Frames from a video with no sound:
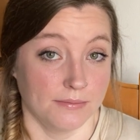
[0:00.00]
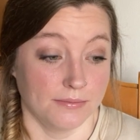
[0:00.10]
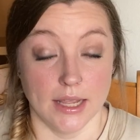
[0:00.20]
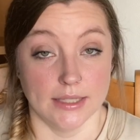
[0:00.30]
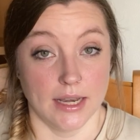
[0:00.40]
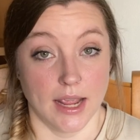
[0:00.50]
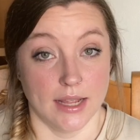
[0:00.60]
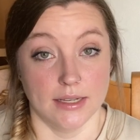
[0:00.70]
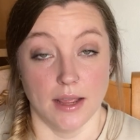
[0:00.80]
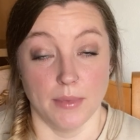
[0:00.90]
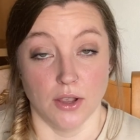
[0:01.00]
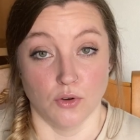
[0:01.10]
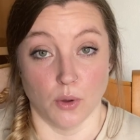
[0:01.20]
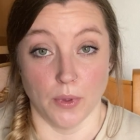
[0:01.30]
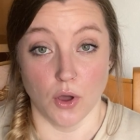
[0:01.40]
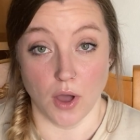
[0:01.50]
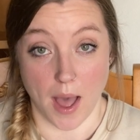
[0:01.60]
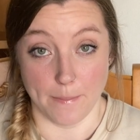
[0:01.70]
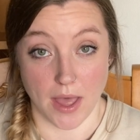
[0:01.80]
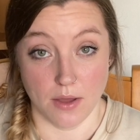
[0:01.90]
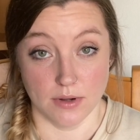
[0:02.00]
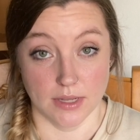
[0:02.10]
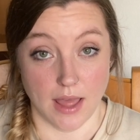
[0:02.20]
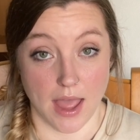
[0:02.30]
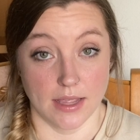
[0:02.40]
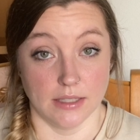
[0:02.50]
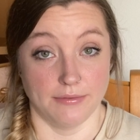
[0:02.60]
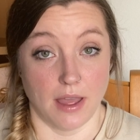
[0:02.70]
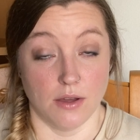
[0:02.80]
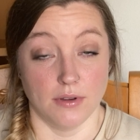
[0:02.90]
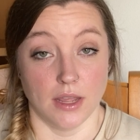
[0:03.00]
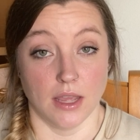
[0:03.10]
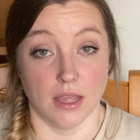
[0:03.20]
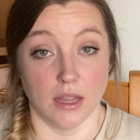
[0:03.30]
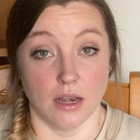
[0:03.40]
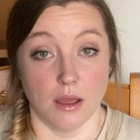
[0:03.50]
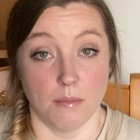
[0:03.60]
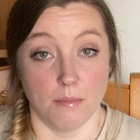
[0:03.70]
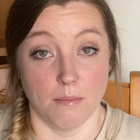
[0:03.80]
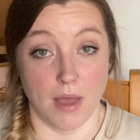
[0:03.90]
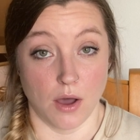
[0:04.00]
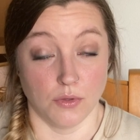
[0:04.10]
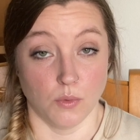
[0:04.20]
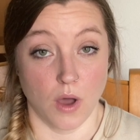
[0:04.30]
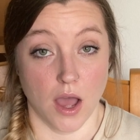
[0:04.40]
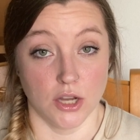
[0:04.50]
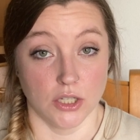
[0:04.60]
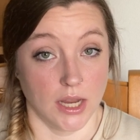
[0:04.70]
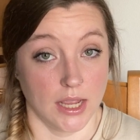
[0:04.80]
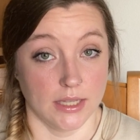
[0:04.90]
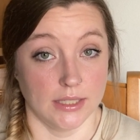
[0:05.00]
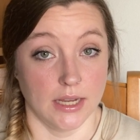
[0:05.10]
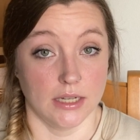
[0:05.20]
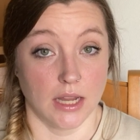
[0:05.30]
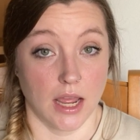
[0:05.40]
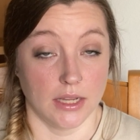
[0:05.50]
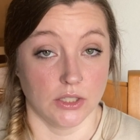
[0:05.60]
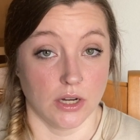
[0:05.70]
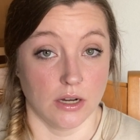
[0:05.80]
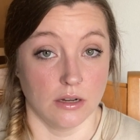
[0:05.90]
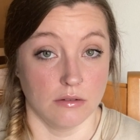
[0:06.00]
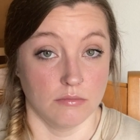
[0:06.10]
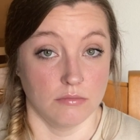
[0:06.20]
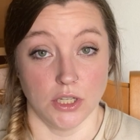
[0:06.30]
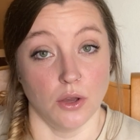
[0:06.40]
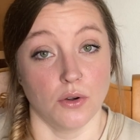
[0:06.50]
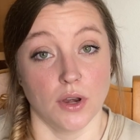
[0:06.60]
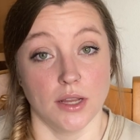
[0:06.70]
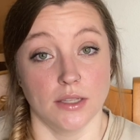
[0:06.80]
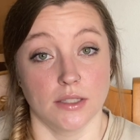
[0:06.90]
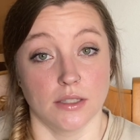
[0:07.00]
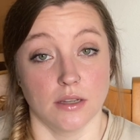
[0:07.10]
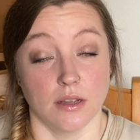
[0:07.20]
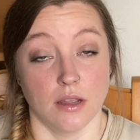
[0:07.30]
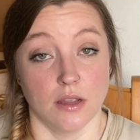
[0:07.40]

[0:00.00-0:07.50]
It is an antimicrobial compound that is found in mouthwash, hand sanitizer, deodorants,